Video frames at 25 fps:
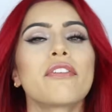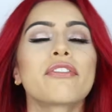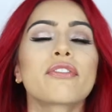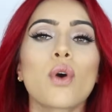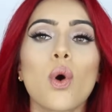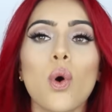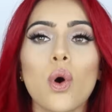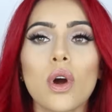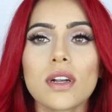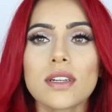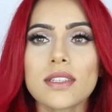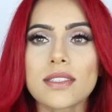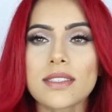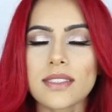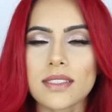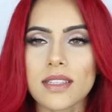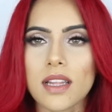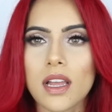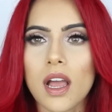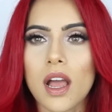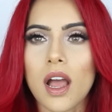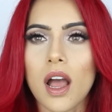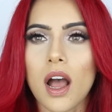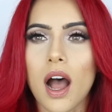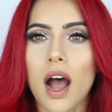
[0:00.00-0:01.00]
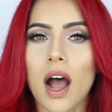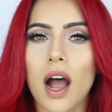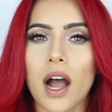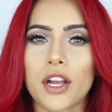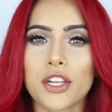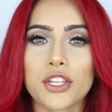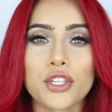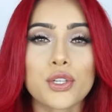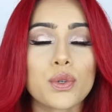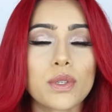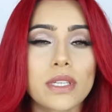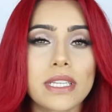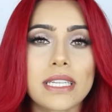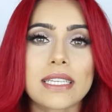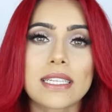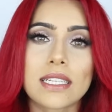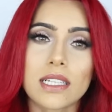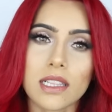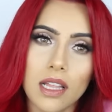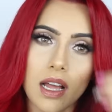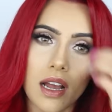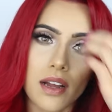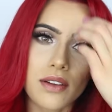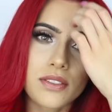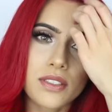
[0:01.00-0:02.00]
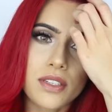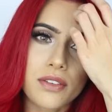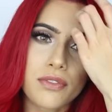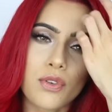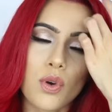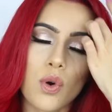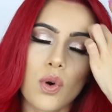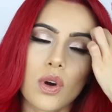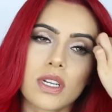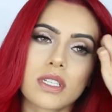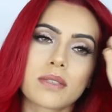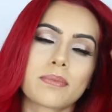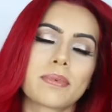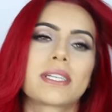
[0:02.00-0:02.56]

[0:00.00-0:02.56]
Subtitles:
Of course, you need gloves, of course,